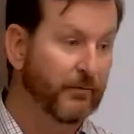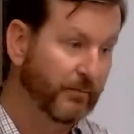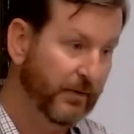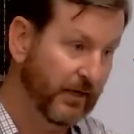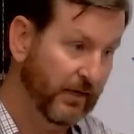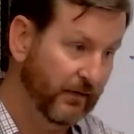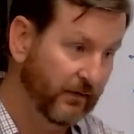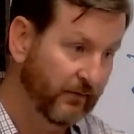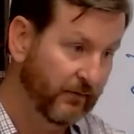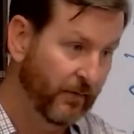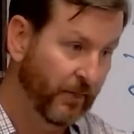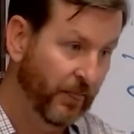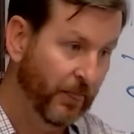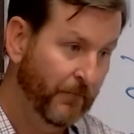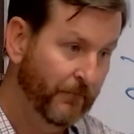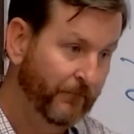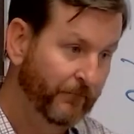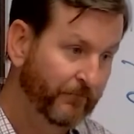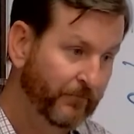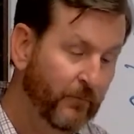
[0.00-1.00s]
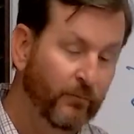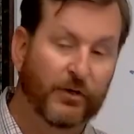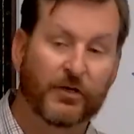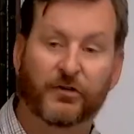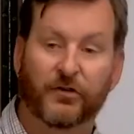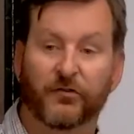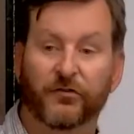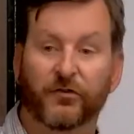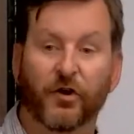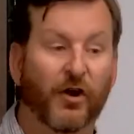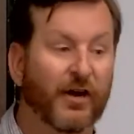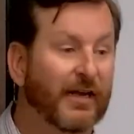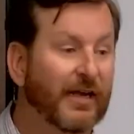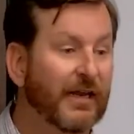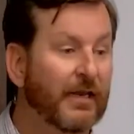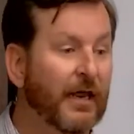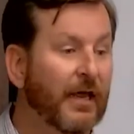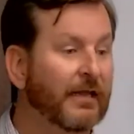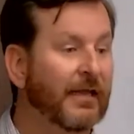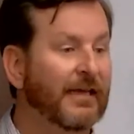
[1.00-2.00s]
be. Yes. We just started
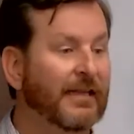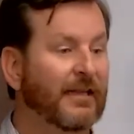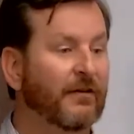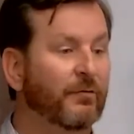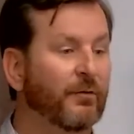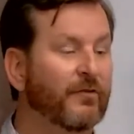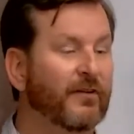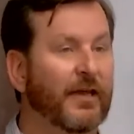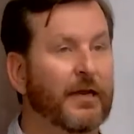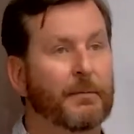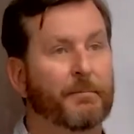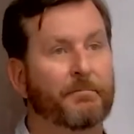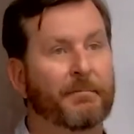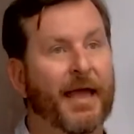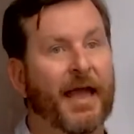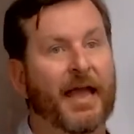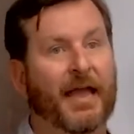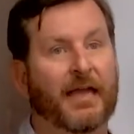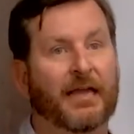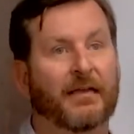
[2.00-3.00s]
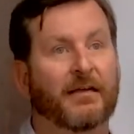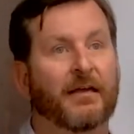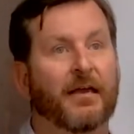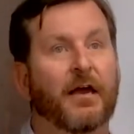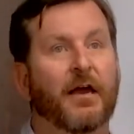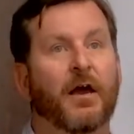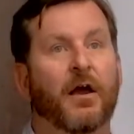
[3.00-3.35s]
getting, like, this was in May.